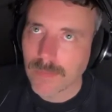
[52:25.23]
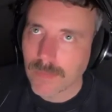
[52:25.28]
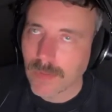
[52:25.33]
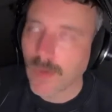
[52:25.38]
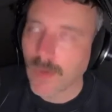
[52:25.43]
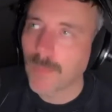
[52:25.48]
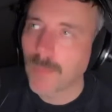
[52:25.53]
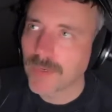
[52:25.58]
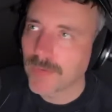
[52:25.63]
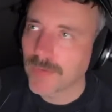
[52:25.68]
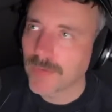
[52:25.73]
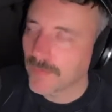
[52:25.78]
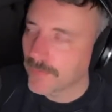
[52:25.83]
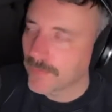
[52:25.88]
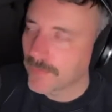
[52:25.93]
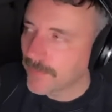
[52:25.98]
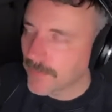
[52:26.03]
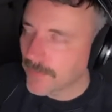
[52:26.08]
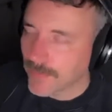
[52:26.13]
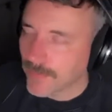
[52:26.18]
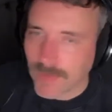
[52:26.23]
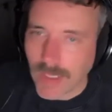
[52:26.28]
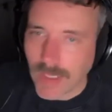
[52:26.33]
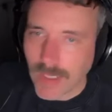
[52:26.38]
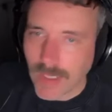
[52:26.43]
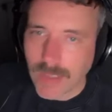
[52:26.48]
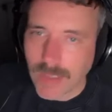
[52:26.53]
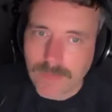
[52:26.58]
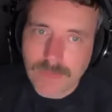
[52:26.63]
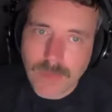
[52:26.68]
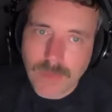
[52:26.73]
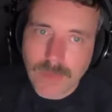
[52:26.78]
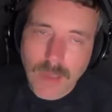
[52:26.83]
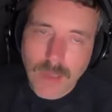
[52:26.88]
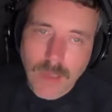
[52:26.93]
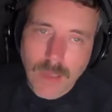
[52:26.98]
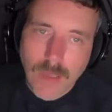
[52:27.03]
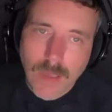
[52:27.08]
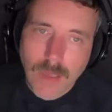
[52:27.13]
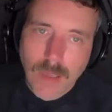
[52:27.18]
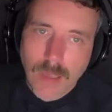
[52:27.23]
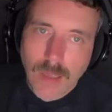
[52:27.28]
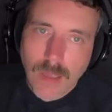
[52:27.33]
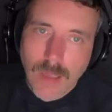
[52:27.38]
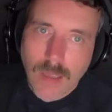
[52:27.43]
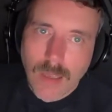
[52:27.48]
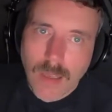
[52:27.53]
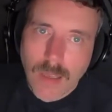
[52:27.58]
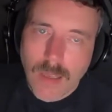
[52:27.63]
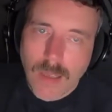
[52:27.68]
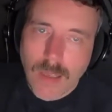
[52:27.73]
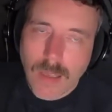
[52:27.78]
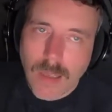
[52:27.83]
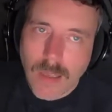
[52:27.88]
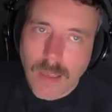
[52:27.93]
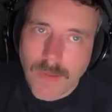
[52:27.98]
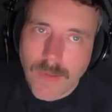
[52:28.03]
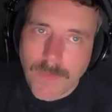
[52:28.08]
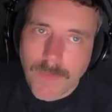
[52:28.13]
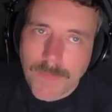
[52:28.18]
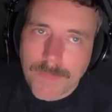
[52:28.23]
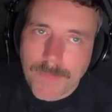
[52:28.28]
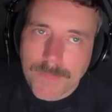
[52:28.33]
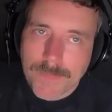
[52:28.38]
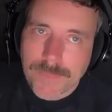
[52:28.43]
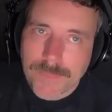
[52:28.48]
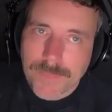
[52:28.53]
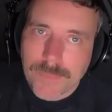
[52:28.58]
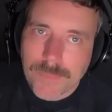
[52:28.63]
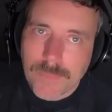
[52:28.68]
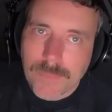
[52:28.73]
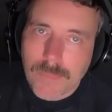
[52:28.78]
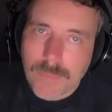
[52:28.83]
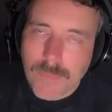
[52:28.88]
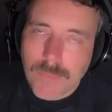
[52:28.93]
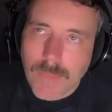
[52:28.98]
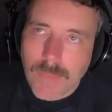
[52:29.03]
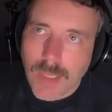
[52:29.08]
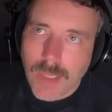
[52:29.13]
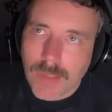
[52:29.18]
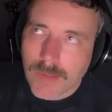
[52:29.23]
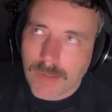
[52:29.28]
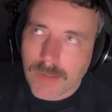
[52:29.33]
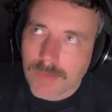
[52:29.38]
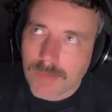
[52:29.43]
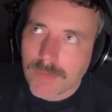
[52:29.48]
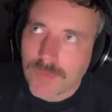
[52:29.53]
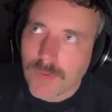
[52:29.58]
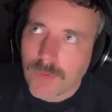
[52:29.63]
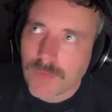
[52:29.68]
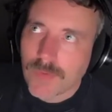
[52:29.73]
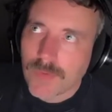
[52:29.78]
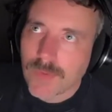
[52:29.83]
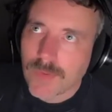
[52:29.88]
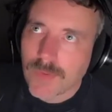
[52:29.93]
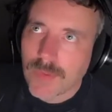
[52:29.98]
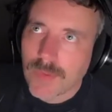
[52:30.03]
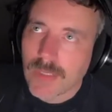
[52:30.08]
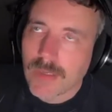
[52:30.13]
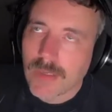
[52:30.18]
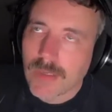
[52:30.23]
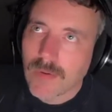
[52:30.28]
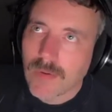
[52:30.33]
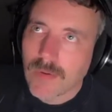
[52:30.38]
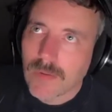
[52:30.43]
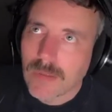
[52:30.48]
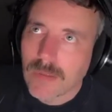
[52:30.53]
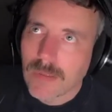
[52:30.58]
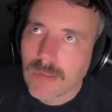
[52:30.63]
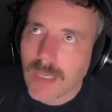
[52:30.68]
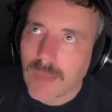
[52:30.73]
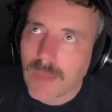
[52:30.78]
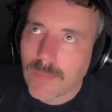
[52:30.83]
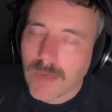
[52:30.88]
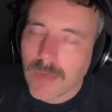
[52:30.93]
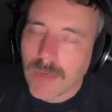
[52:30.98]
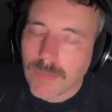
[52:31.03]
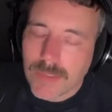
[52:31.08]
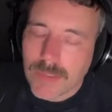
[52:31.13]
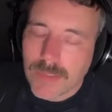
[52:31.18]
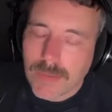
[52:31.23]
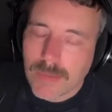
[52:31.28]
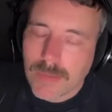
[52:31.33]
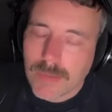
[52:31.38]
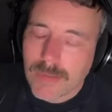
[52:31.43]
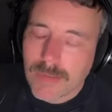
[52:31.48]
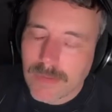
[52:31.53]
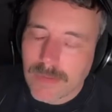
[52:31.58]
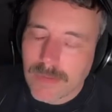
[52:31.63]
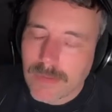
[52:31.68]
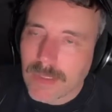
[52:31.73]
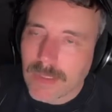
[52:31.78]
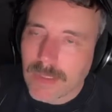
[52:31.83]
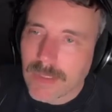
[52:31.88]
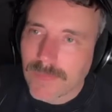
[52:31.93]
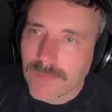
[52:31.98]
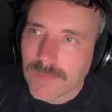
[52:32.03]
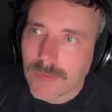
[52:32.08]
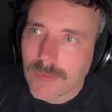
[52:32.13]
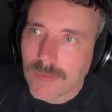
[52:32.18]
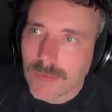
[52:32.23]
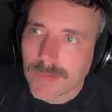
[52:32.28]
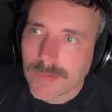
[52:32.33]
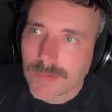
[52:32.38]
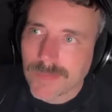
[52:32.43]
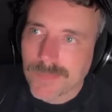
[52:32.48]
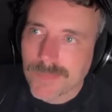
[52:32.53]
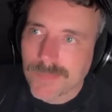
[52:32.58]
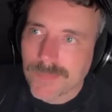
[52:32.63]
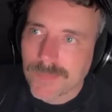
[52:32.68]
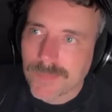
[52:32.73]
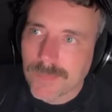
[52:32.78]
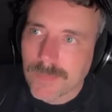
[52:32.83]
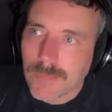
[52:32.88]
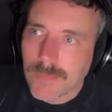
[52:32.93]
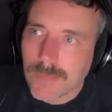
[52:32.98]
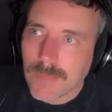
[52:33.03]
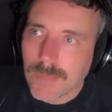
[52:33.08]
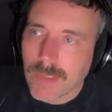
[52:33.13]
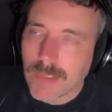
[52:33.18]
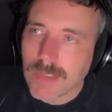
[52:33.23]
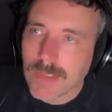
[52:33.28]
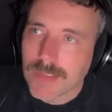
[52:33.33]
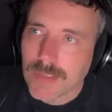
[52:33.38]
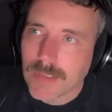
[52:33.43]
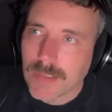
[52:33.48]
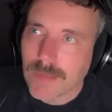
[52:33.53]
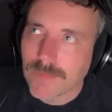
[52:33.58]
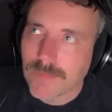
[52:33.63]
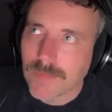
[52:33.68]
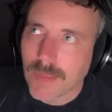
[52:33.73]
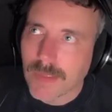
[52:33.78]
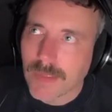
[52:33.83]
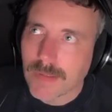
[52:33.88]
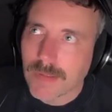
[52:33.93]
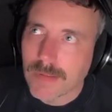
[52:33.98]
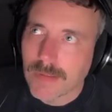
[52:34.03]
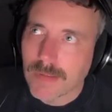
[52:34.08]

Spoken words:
companies of different scales. And there is also a thing called Game Habitat. It's initiative that